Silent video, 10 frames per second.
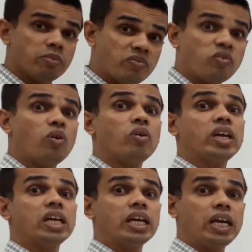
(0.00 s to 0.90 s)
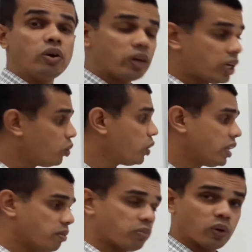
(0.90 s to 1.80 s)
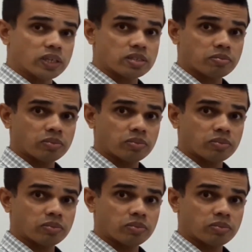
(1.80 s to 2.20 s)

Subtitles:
before recruiting the employees.